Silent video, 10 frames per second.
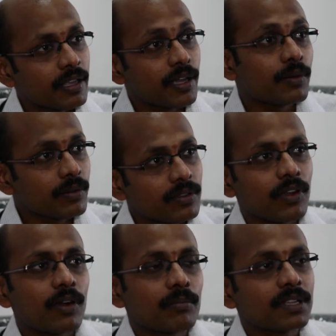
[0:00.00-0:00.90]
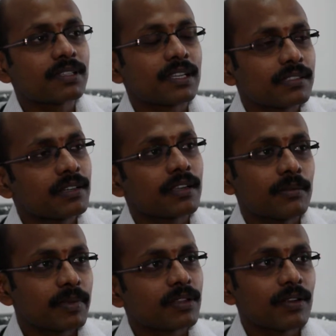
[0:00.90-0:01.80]
day out the complex congenital
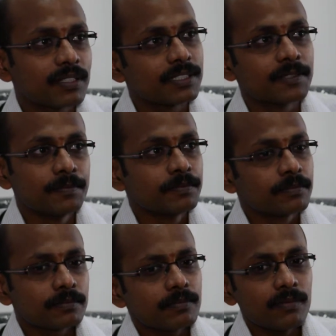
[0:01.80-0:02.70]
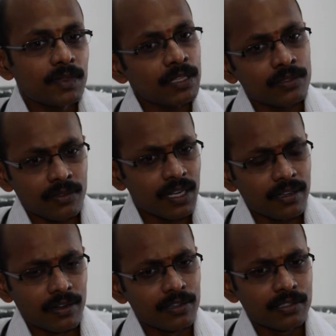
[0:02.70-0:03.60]
pathology. So
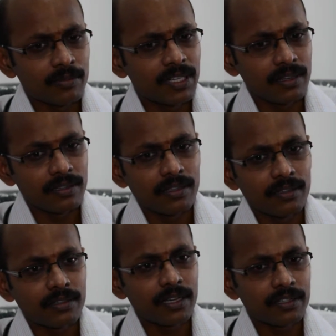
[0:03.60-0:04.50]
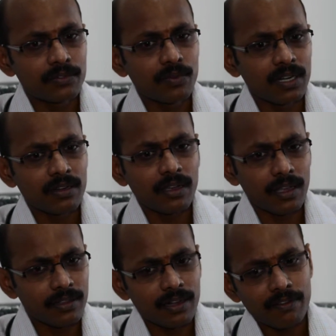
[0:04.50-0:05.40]
that can also be done here. That is one
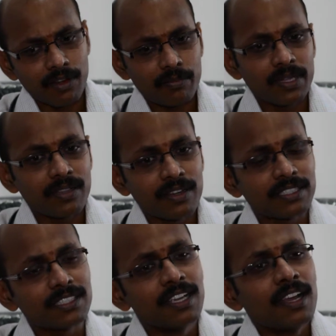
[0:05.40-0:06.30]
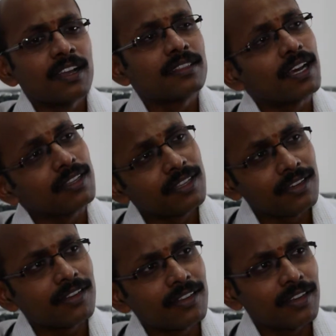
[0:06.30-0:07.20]
other level of pathology. The
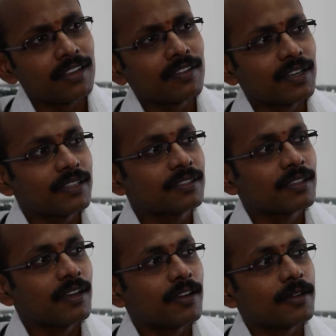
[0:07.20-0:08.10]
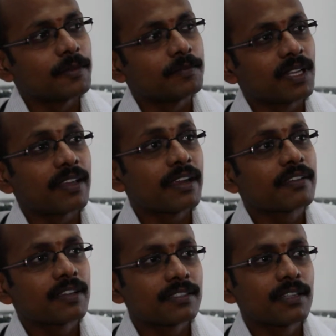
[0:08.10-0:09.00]
other level is
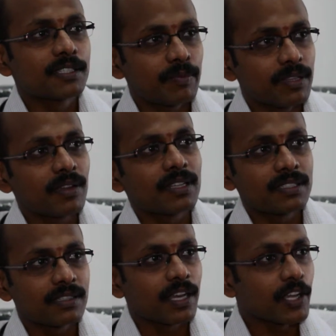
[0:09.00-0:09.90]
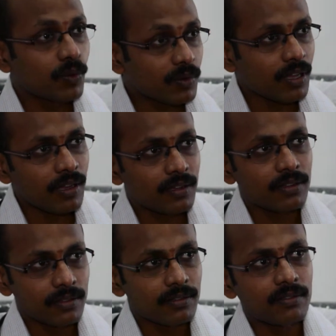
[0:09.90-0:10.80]
great vessels pathology. The aorta,
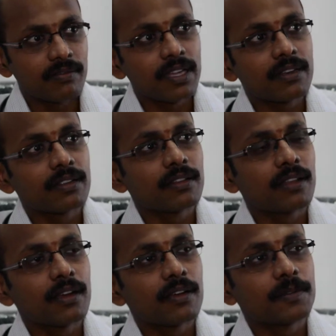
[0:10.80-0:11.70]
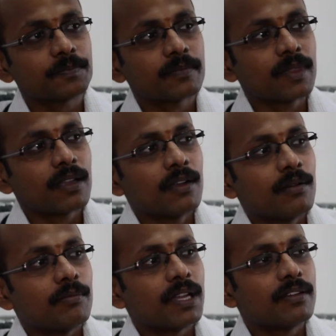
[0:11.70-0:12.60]
where
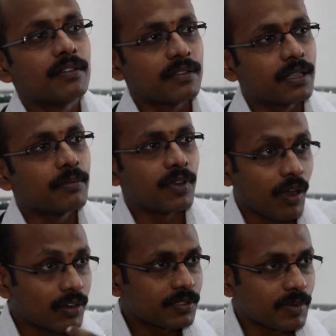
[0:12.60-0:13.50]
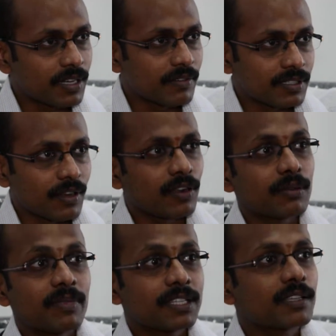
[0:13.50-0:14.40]
the large blood vessel or
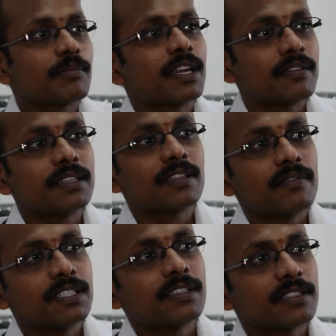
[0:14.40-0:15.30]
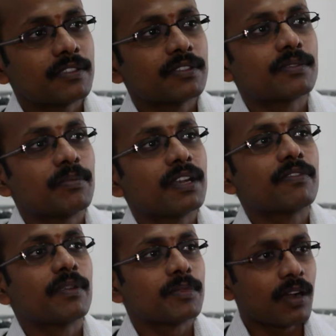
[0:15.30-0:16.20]
the major blood vessel which receives blood
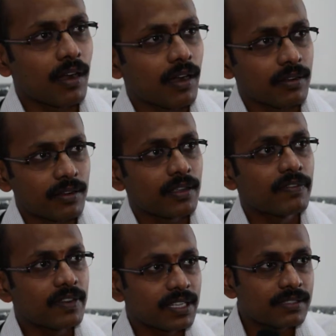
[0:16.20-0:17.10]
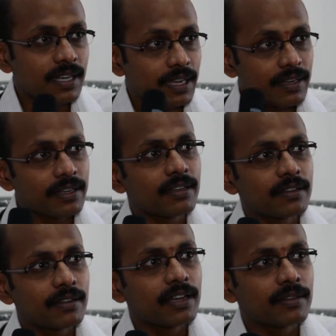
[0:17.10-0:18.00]
from the heart, if it is dilated,
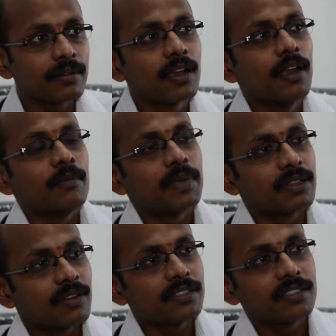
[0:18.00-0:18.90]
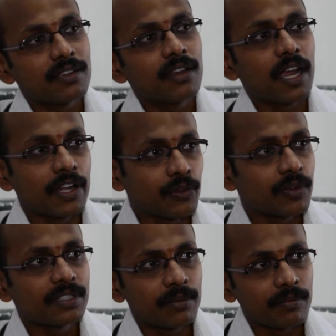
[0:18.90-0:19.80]
that pathology is called
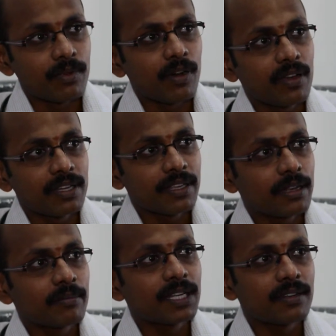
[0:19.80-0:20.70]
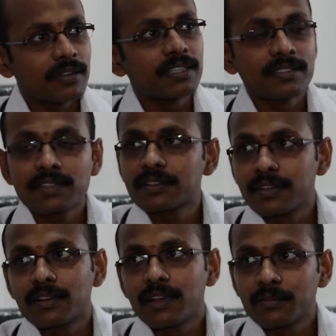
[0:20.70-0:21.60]
aneurysm, or it can be
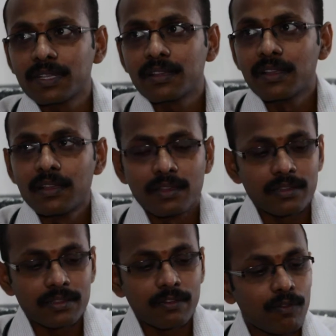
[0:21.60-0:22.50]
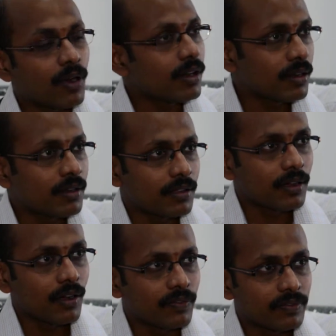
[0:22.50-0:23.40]
dissected. I mean, the wall
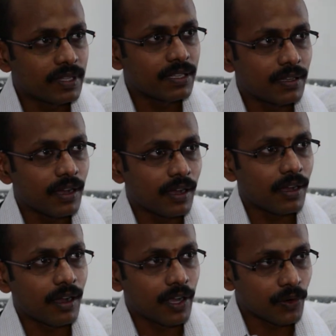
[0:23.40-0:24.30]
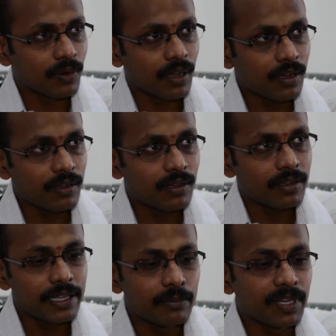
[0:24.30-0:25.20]
of the aorta,
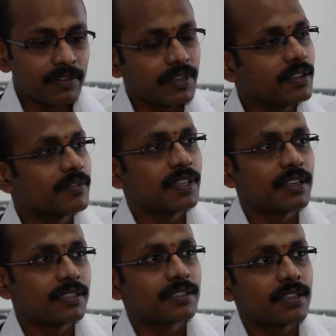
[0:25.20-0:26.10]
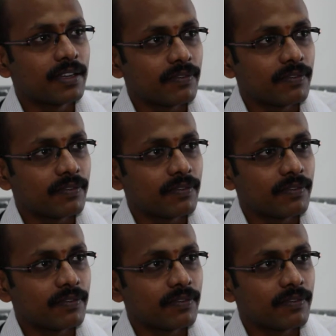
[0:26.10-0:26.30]
in between, if there is a